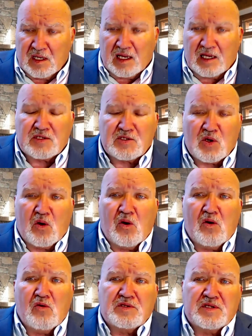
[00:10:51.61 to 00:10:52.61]
And it's
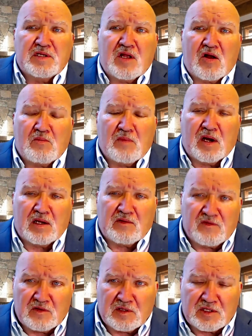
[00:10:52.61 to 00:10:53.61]
all within our
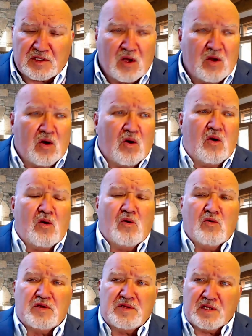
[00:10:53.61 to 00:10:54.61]
mindfulness, all
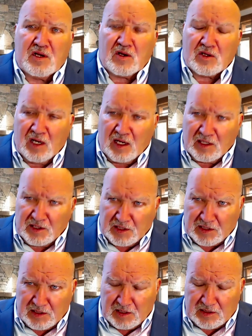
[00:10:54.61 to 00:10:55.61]
within our
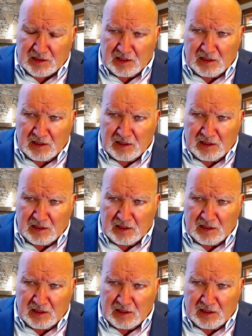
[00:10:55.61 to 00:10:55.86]
consciousness.